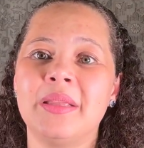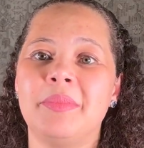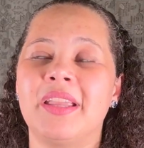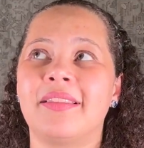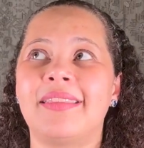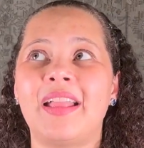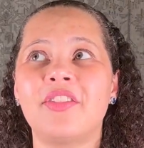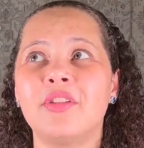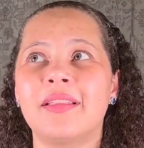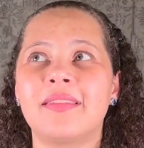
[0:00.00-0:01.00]
because that's
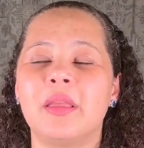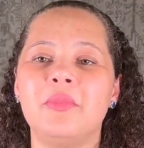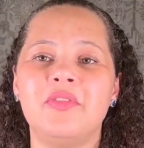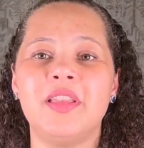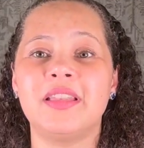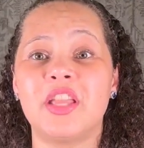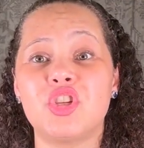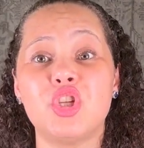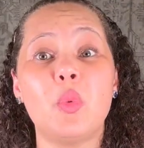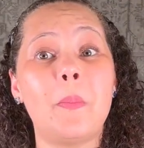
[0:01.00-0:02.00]
not something
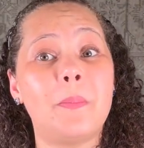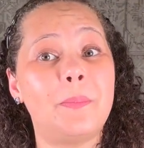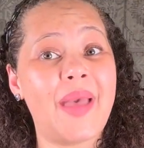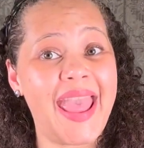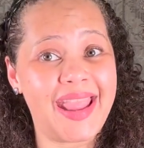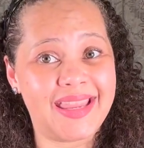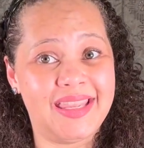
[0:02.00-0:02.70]
that you pack